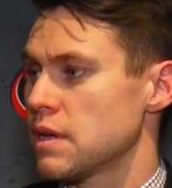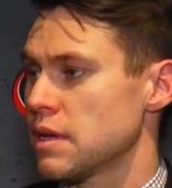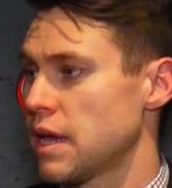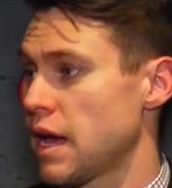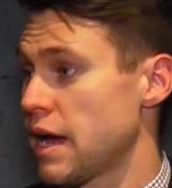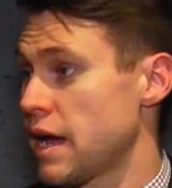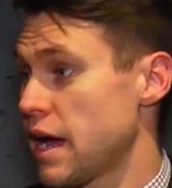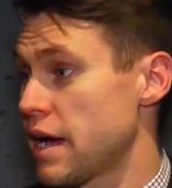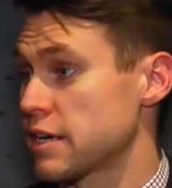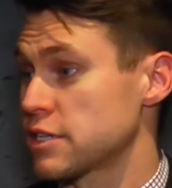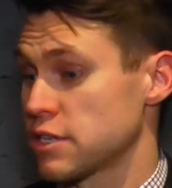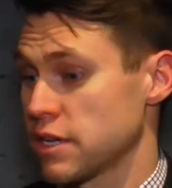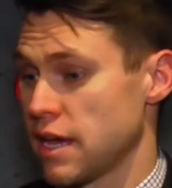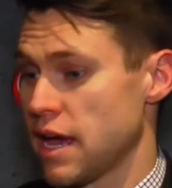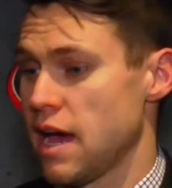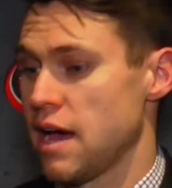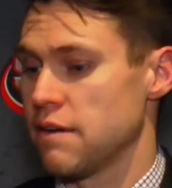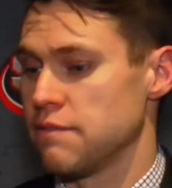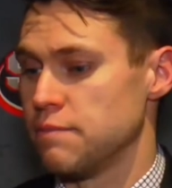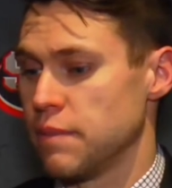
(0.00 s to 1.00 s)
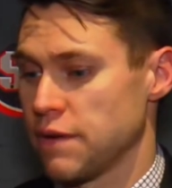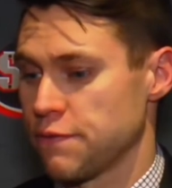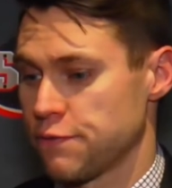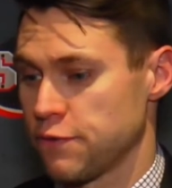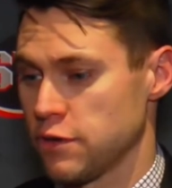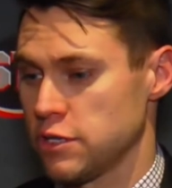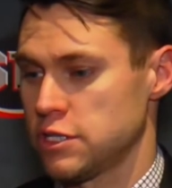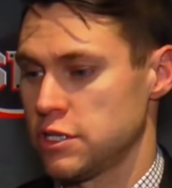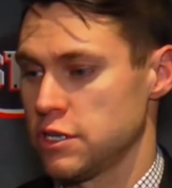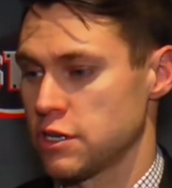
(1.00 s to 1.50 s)
Yeah, I actually have. My
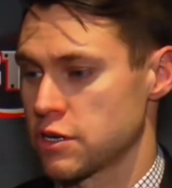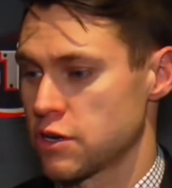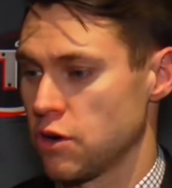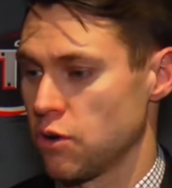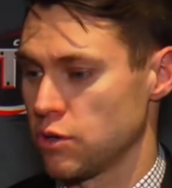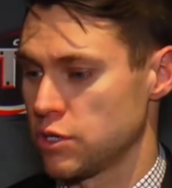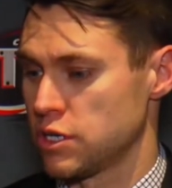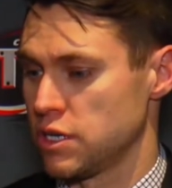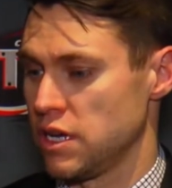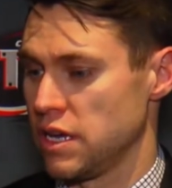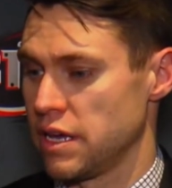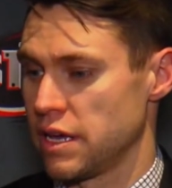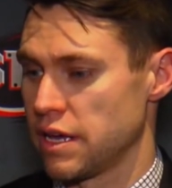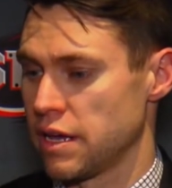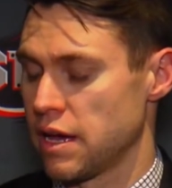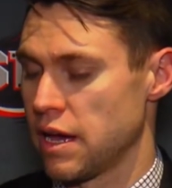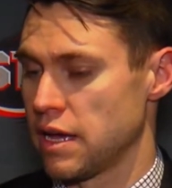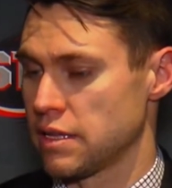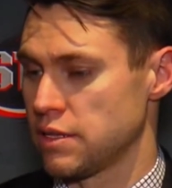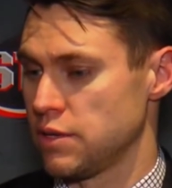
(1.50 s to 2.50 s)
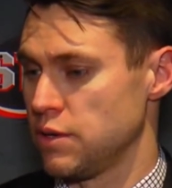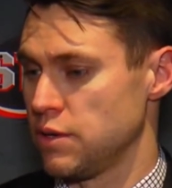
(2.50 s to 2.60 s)
first year coaching at the